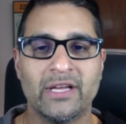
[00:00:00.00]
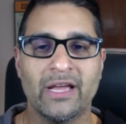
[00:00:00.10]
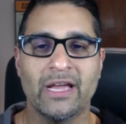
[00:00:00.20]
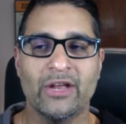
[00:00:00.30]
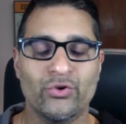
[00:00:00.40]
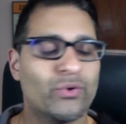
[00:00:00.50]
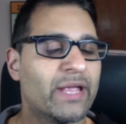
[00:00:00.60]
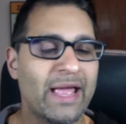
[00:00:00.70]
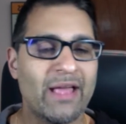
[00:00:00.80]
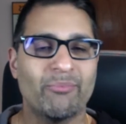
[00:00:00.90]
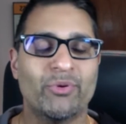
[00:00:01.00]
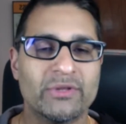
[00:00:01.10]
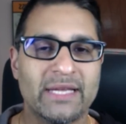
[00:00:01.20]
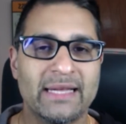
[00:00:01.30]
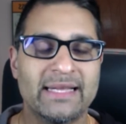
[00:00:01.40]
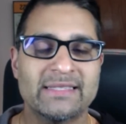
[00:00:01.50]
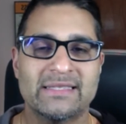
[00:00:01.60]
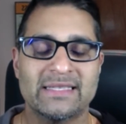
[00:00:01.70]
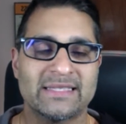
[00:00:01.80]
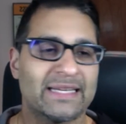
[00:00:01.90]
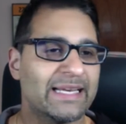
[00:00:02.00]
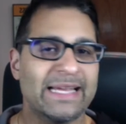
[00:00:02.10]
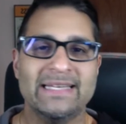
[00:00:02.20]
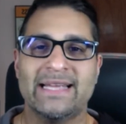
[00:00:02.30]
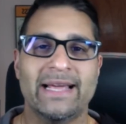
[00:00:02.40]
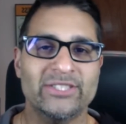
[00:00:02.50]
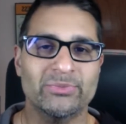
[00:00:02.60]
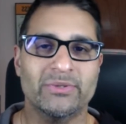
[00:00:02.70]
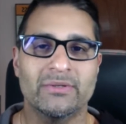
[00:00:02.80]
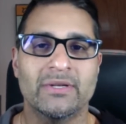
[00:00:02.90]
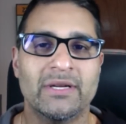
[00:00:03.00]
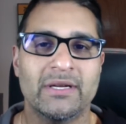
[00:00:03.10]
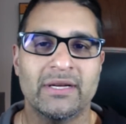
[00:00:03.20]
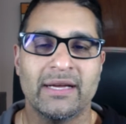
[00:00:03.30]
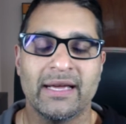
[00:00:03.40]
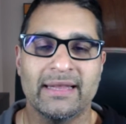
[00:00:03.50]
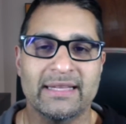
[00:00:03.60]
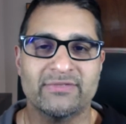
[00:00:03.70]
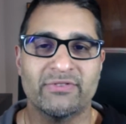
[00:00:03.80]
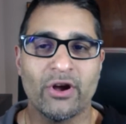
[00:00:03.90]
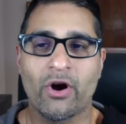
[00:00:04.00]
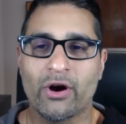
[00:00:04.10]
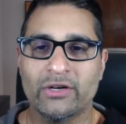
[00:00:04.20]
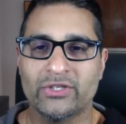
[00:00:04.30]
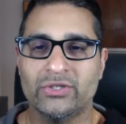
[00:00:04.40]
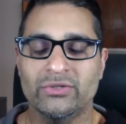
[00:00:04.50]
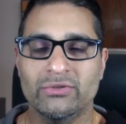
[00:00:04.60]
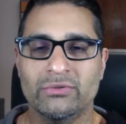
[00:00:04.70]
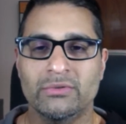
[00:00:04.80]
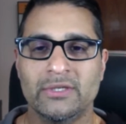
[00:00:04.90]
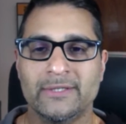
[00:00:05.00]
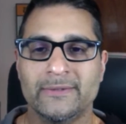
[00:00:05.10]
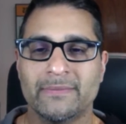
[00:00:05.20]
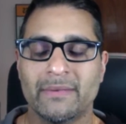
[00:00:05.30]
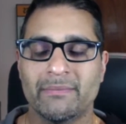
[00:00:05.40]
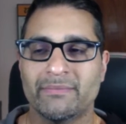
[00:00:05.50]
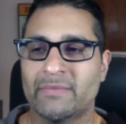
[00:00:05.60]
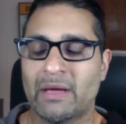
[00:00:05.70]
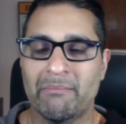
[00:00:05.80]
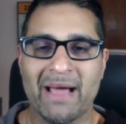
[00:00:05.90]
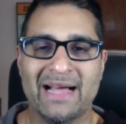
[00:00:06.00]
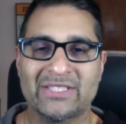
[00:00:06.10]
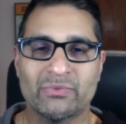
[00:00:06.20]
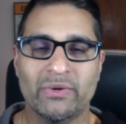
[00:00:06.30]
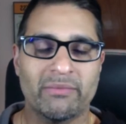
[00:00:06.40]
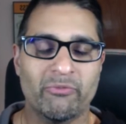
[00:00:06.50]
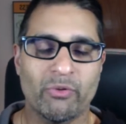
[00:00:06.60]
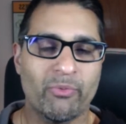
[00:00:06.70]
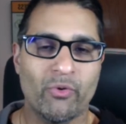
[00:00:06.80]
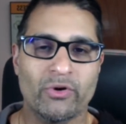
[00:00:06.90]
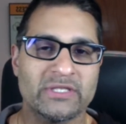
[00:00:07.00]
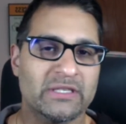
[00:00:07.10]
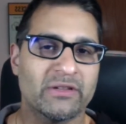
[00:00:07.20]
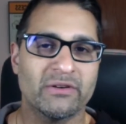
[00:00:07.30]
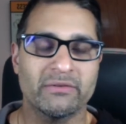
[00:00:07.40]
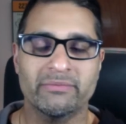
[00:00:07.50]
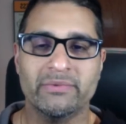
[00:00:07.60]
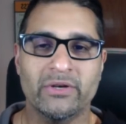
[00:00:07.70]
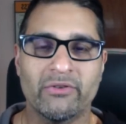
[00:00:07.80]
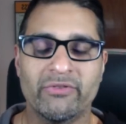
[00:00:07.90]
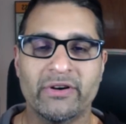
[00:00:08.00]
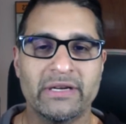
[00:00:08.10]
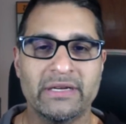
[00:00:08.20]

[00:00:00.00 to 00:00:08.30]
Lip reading: And you can't put that. That's like an intangible. and that's very hard to amass with reports and other, very,